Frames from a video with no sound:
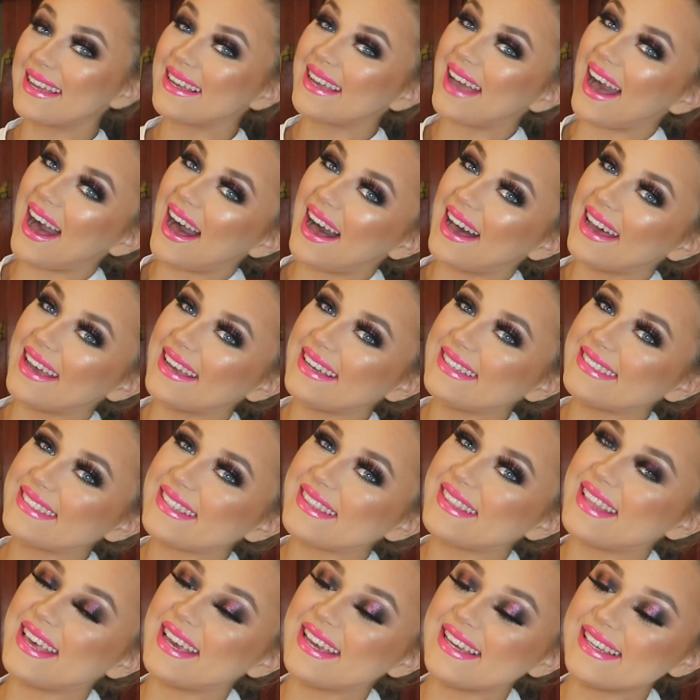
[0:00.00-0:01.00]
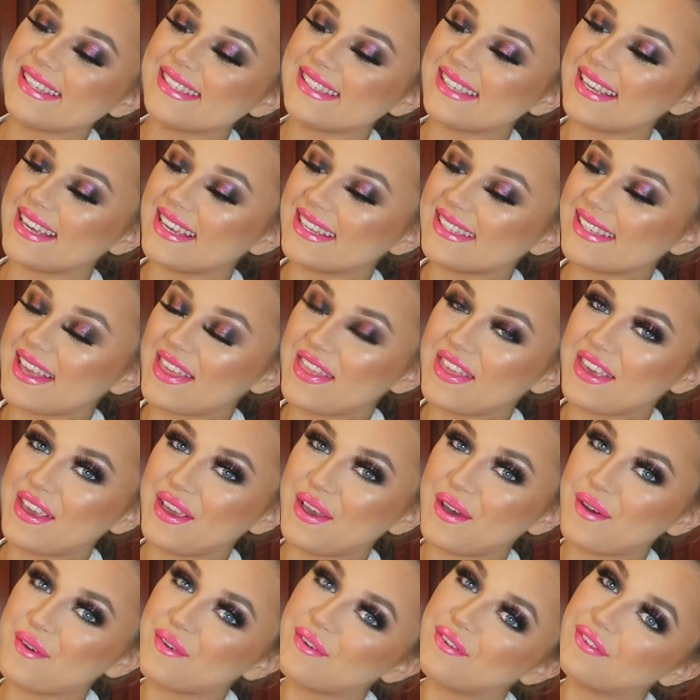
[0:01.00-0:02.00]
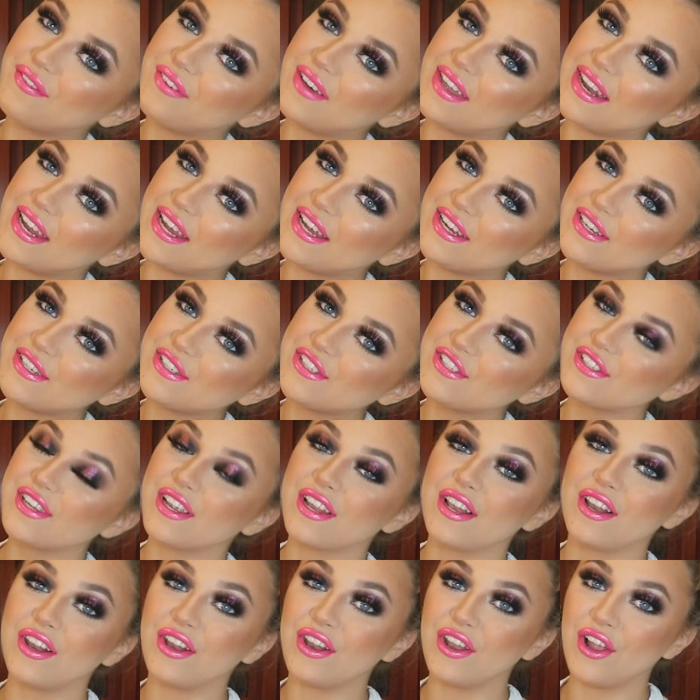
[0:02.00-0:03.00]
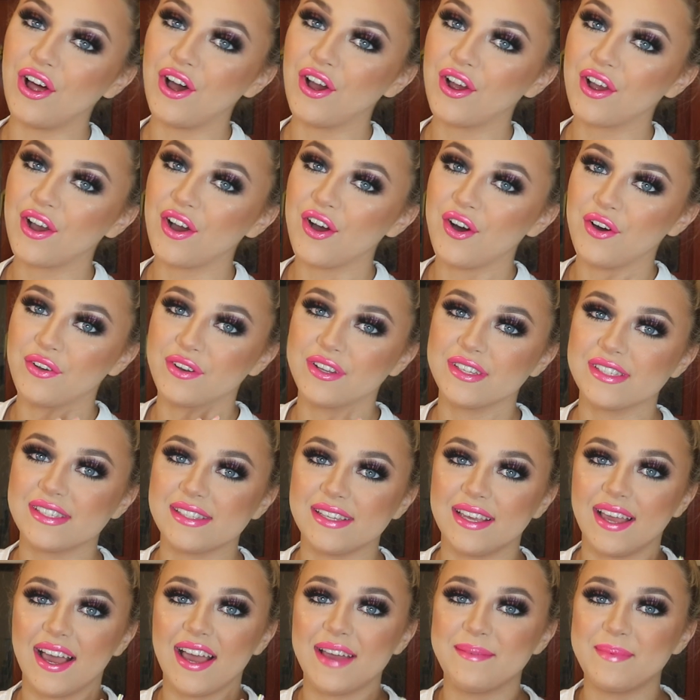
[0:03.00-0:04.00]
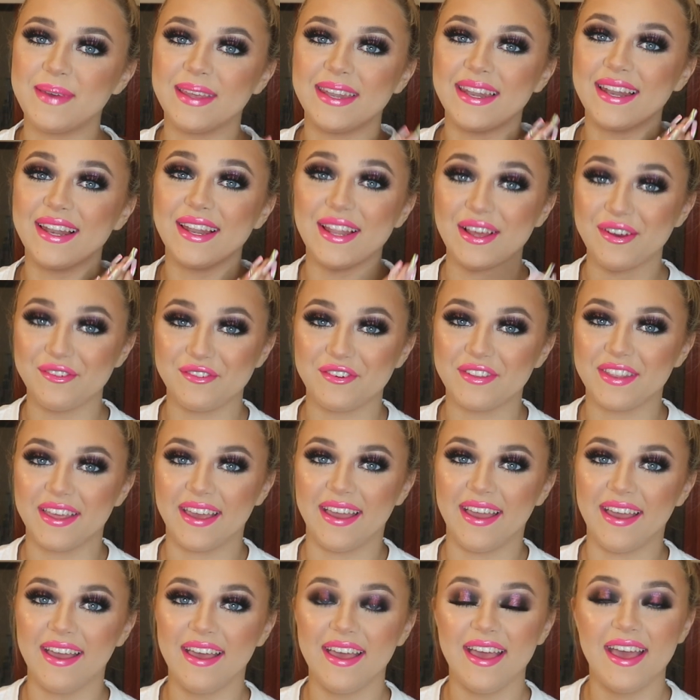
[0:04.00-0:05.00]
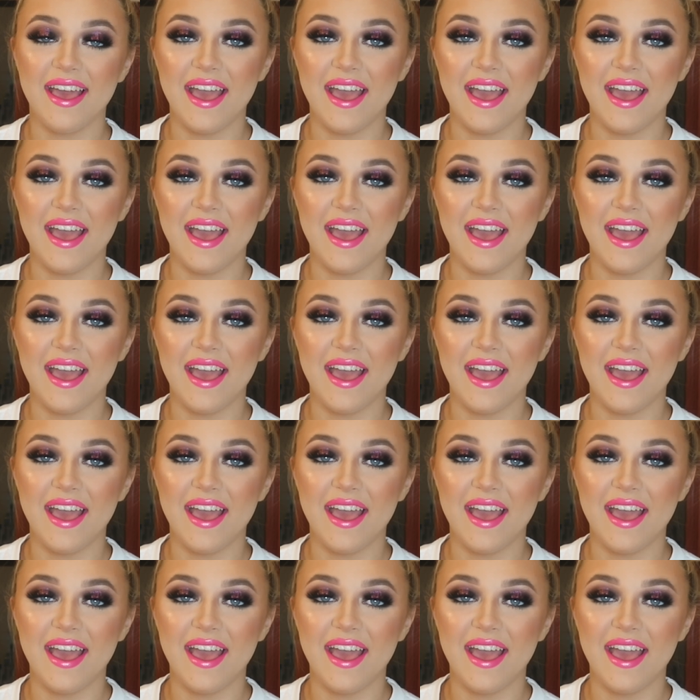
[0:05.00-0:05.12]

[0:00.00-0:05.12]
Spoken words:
Guys, this is the finished look. Honestly, I'm in love with it.